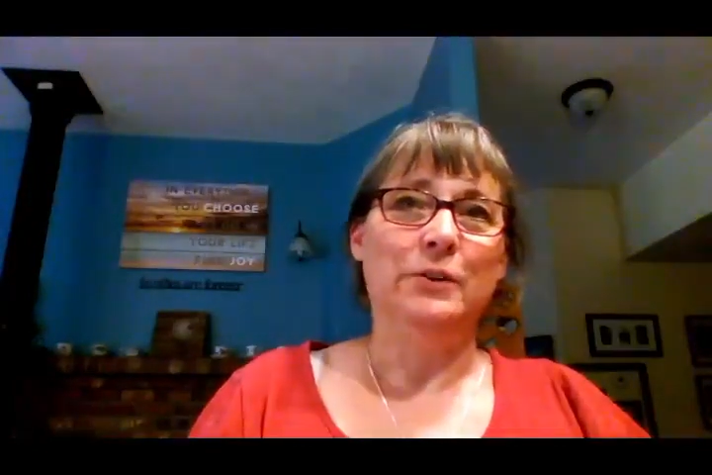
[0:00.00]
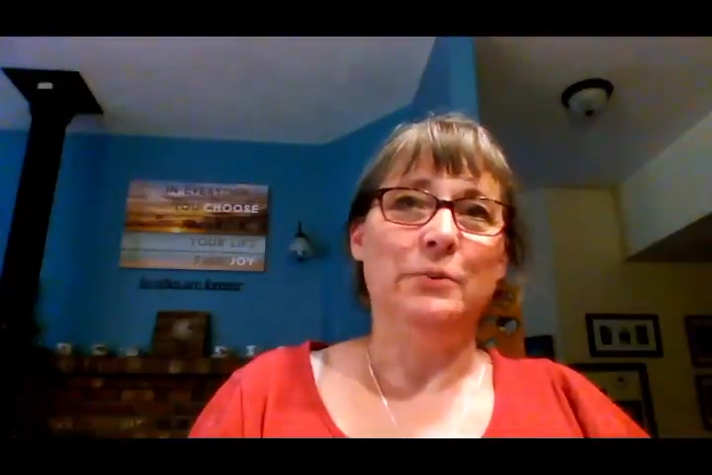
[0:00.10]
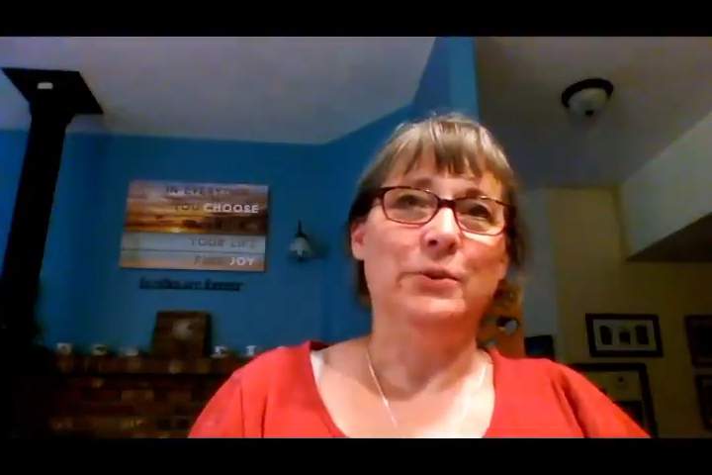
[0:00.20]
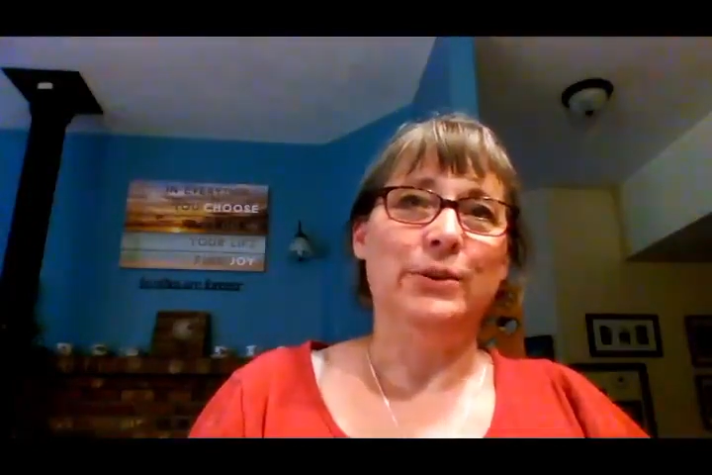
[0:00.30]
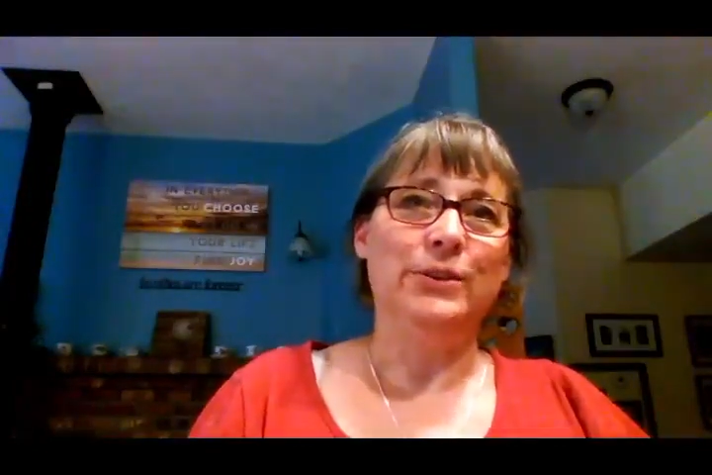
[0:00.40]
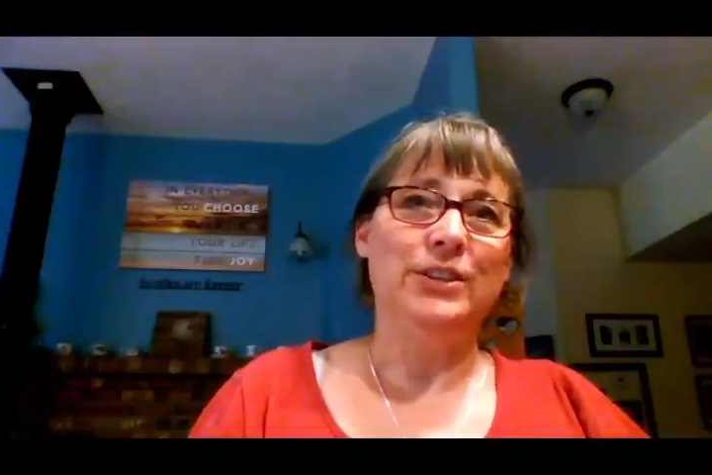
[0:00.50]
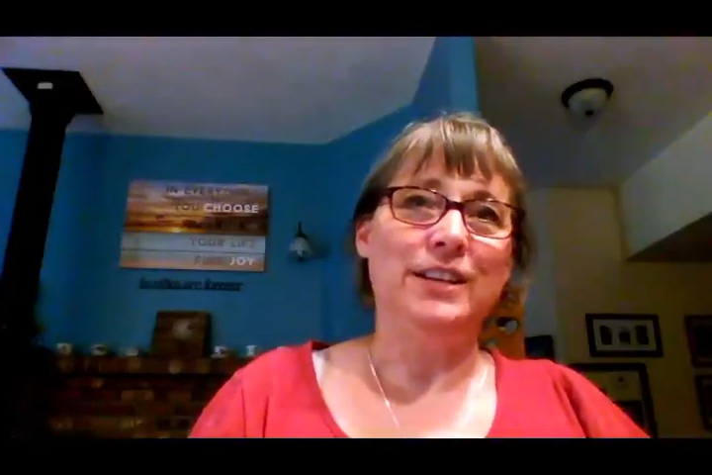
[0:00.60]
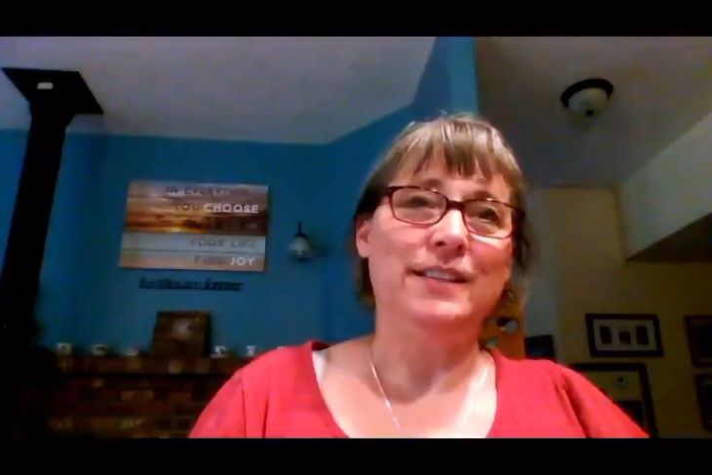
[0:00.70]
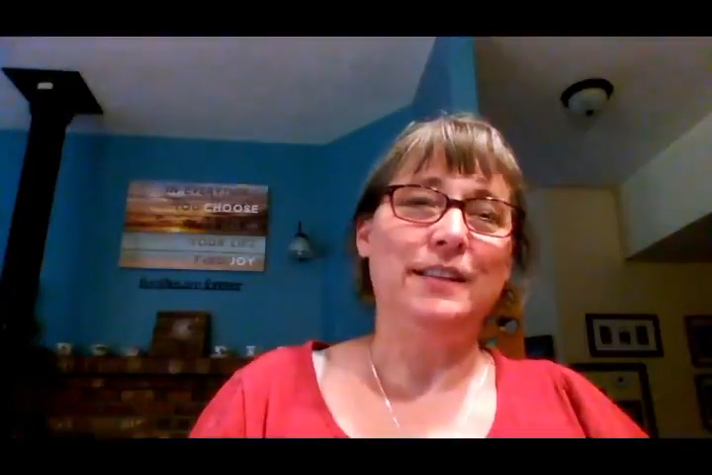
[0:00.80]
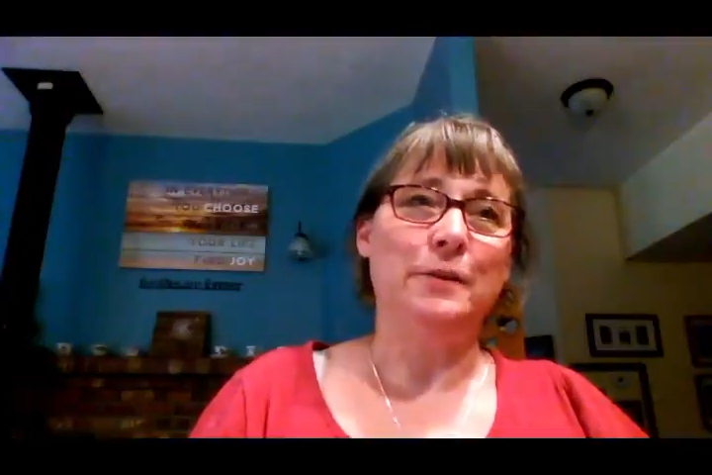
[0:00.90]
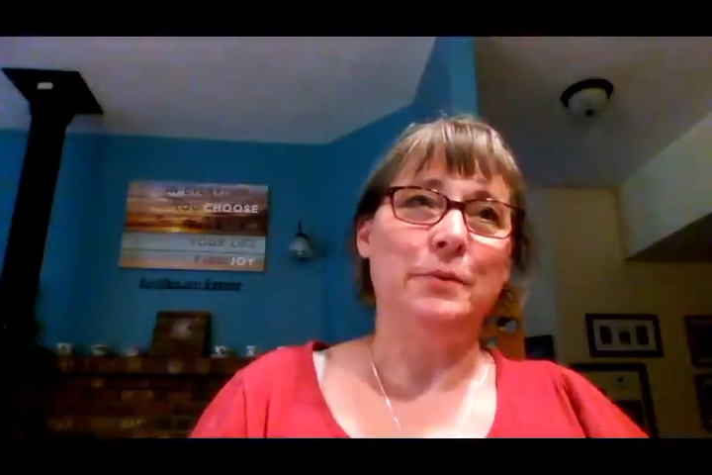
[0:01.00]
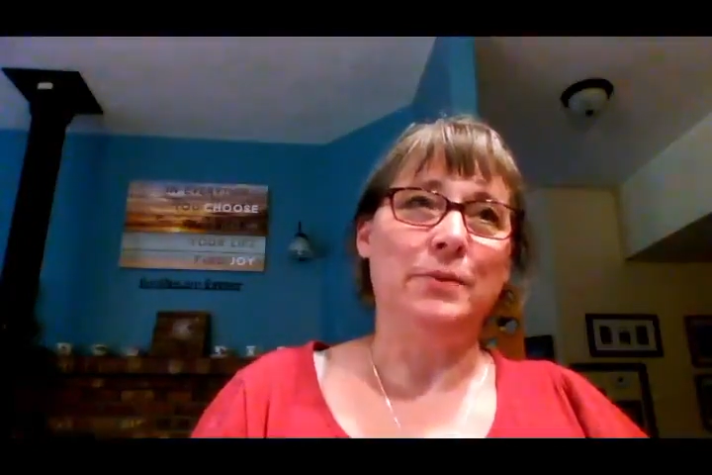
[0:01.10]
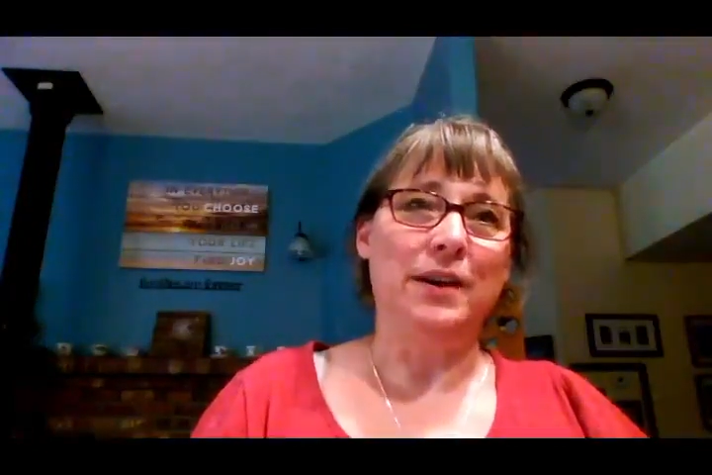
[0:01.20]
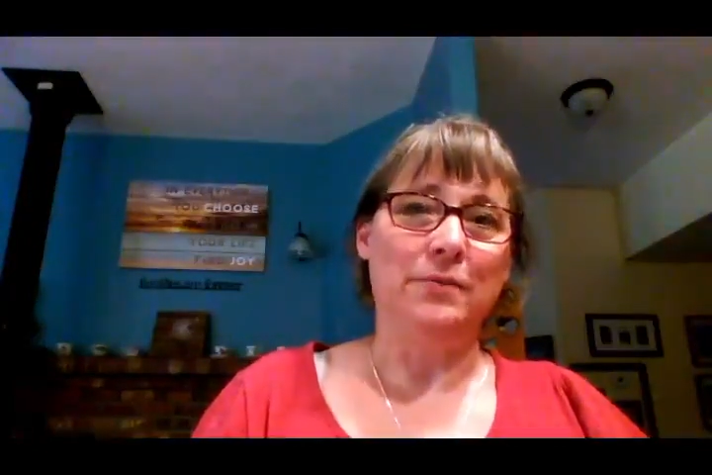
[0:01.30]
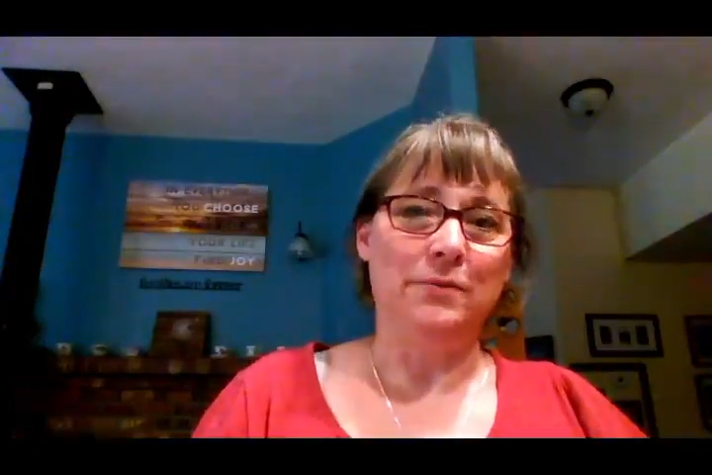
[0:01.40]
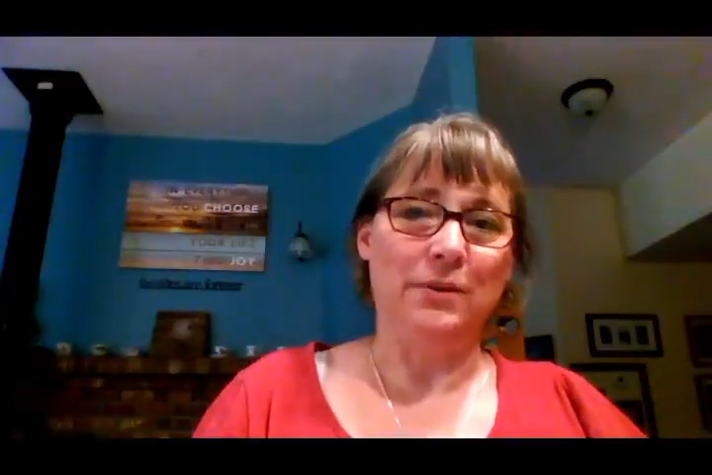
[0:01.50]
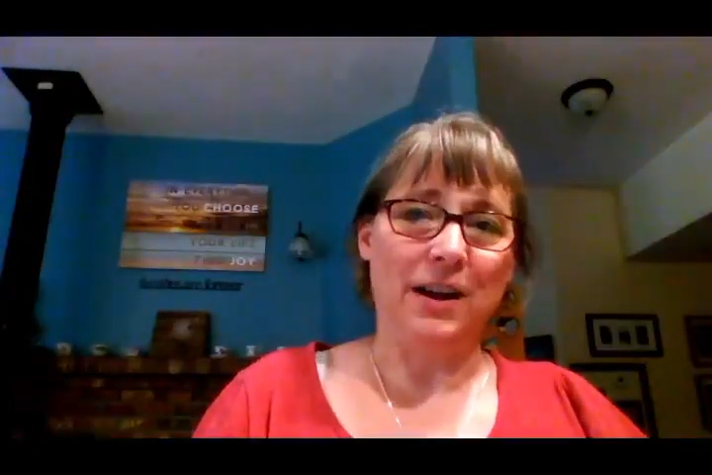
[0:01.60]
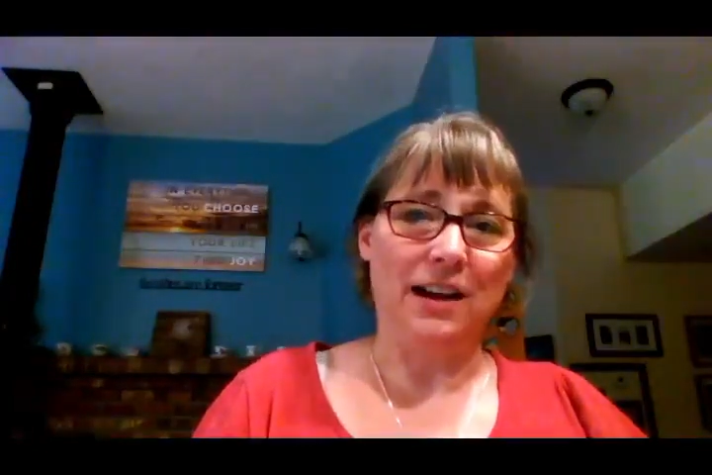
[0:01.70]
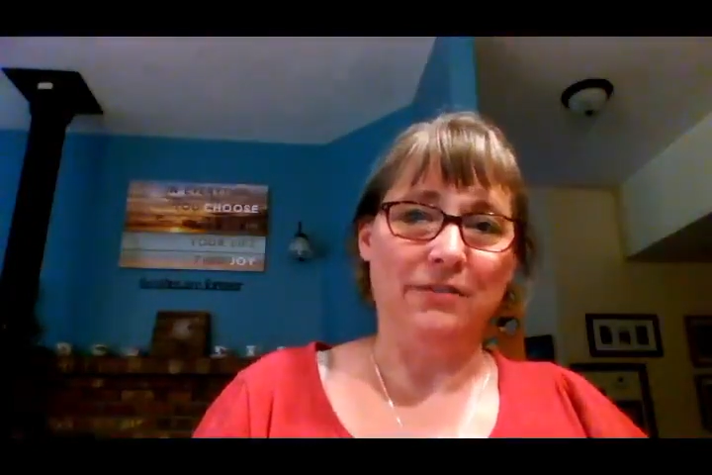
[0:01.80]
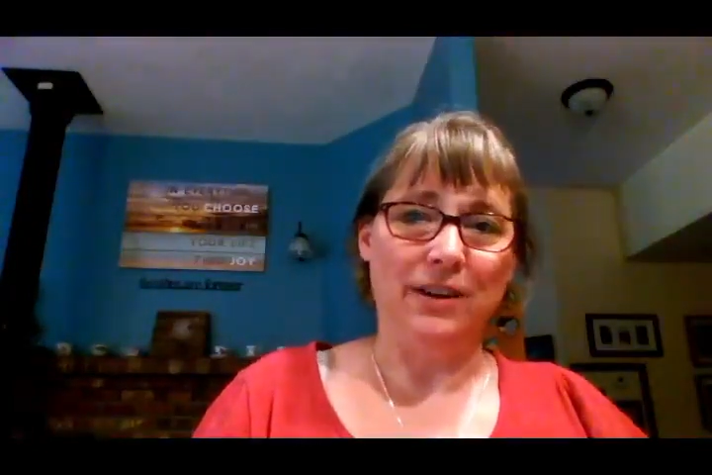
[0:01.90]
No more chasing them around
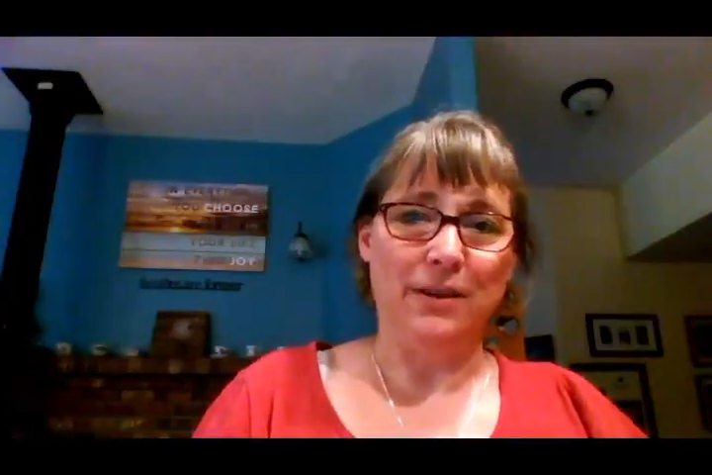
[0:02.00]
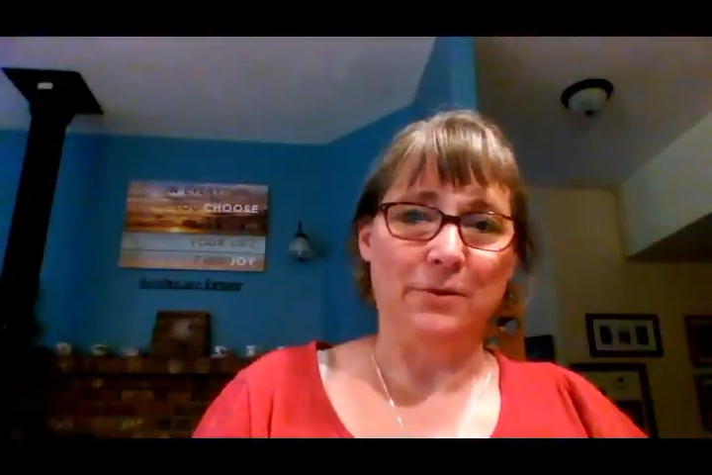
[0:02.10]
for half an